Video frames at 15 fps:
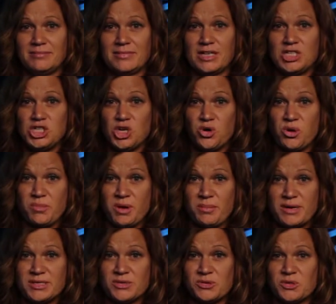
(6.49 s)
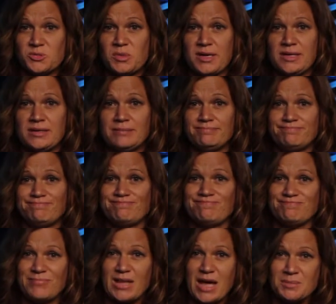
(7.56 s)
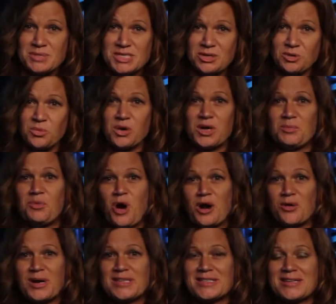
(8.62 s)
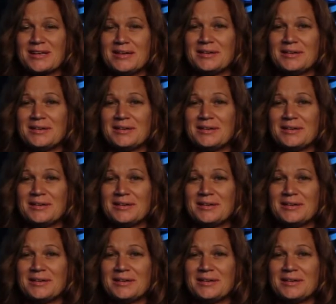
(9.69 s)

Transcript: I'd show you my muscles, but I'm still a work in progress.